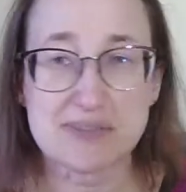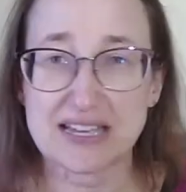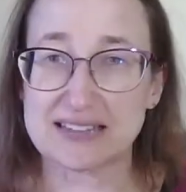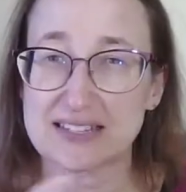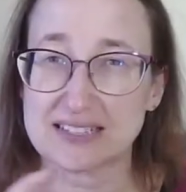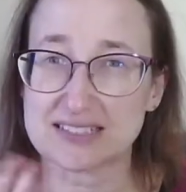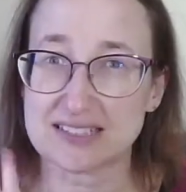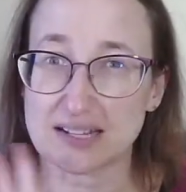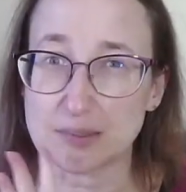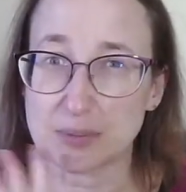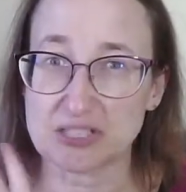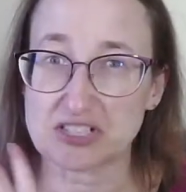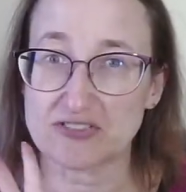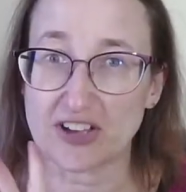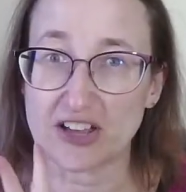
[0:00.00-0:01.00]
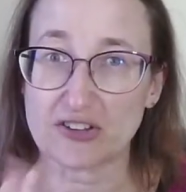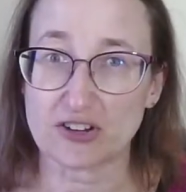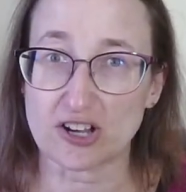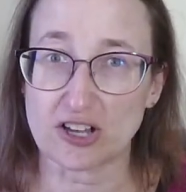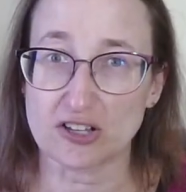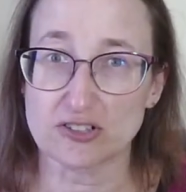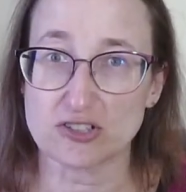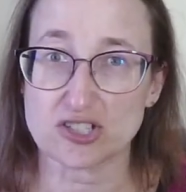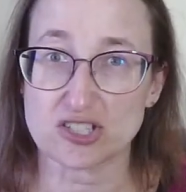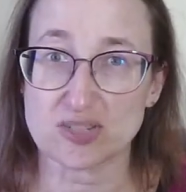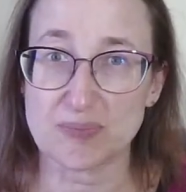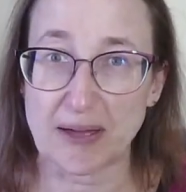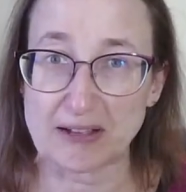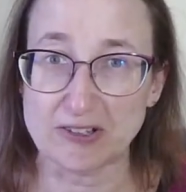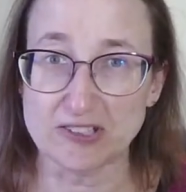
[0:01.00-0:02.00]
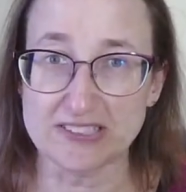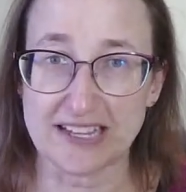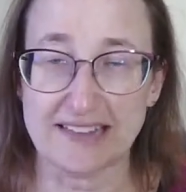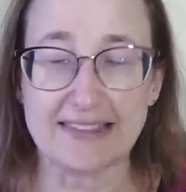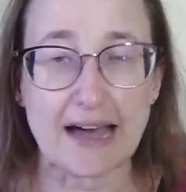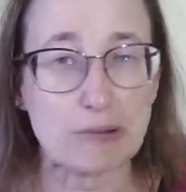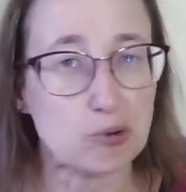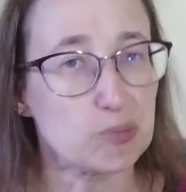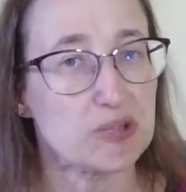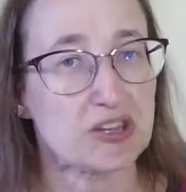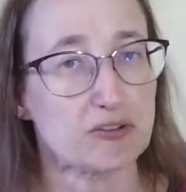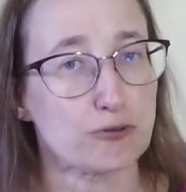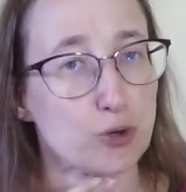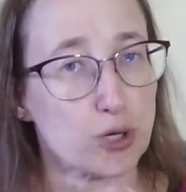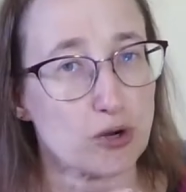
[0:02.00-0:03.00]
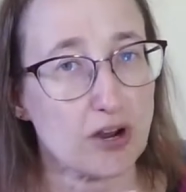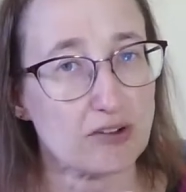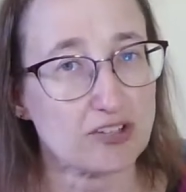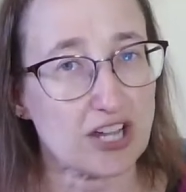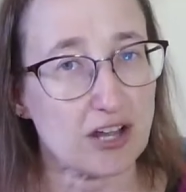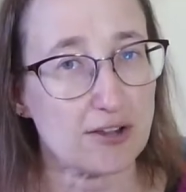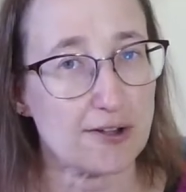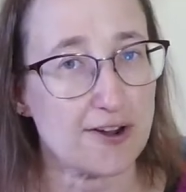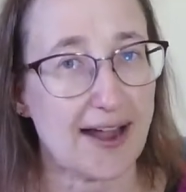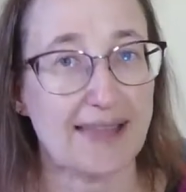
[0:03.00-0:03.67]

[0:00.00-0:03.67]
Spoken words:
and then it's got a bunch of other colors speckled, and that will be the foreground color,